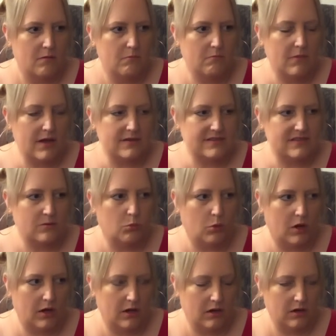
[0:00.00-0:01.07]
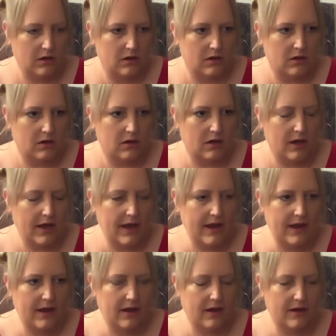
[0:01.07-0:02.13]
met someone
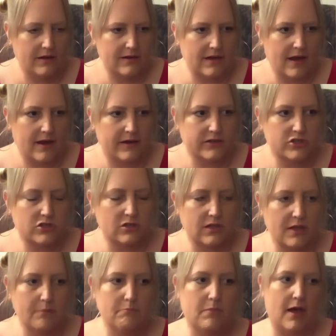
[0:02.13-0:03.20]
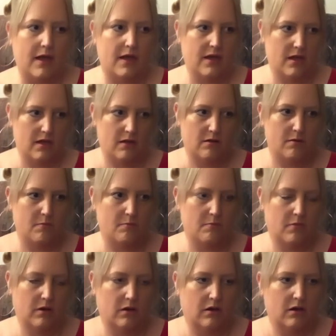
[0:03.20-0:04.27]
and actually met him
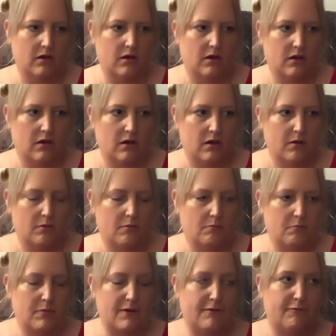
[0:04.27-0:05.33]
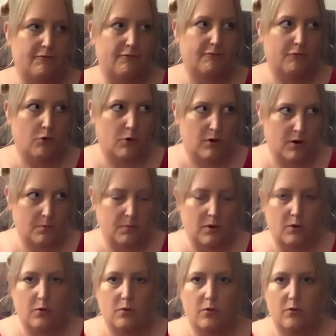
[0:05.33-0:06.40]
before, but
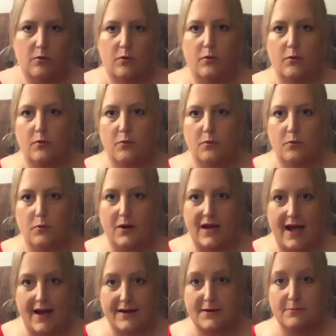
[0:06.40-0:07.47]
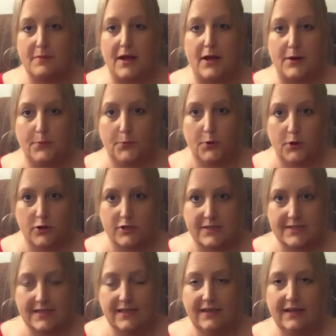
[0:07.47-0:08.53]
we hadn't met in
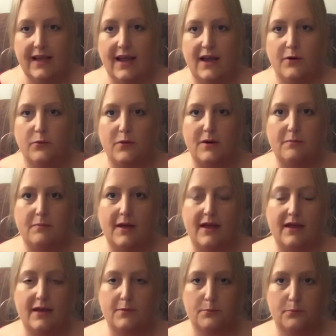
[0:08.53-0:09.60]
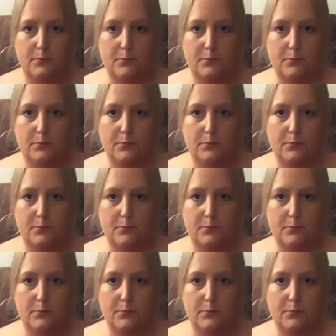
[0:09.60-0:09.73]
person and we met in